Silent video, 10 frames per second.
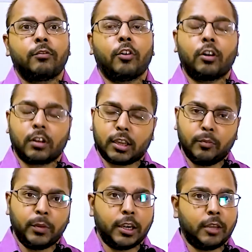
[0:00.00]
for
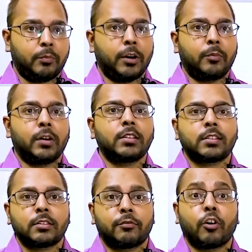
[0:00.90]
competitive
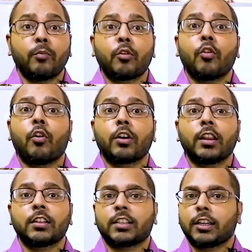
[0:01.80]
purpose from
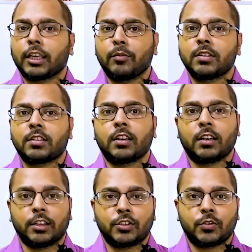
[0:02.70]
coordination chemistry
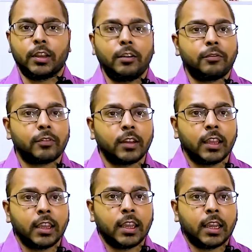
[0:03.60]
class 12,
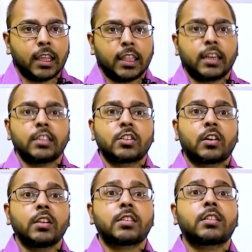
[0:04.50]
that is
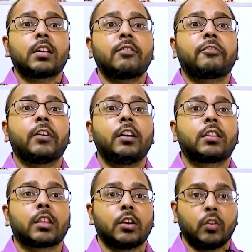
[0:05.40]
crystal
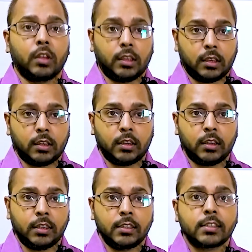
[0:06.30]
field theory,
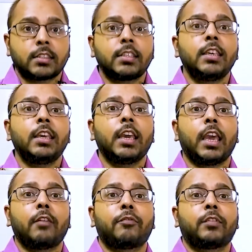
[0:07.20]

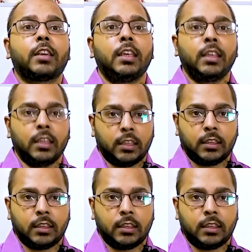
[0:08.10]
CFT.